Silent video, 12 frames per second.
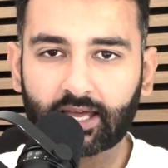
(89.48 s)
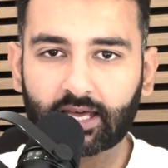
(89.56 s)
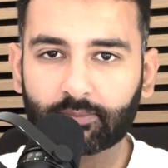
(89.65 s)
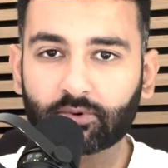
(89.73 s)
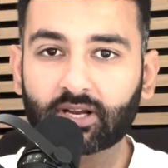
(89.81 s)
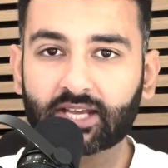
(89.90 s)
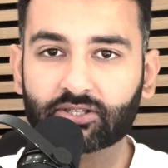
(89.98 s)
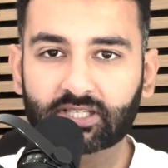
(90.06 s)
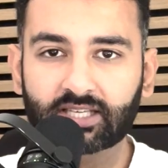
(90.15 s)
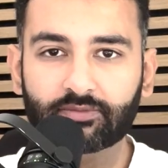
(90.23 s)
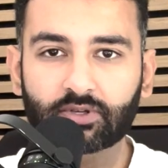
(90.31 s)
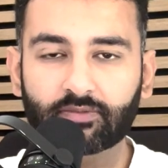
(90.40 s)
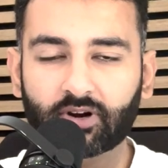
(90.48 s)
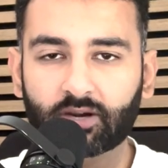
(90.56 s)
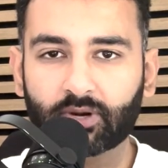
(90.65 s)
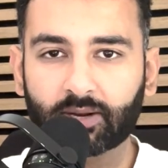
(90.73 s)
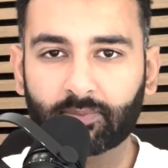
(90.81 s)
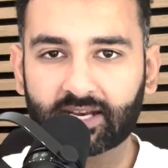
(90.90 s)
And I'm going to actually give you a very
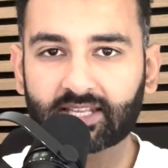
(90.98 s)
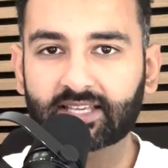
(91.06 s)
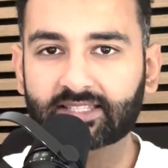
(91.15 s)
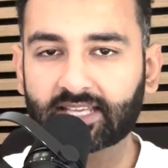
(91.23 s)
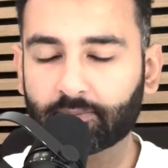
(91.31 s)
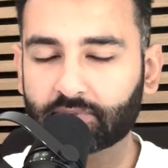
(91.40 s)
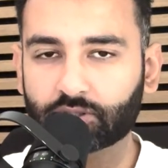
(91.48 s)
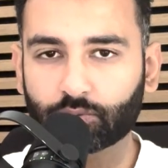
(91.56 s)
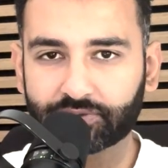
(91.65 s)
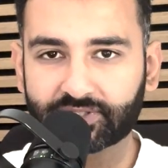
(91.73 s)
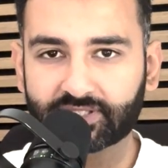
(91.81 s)
pragmatic example towards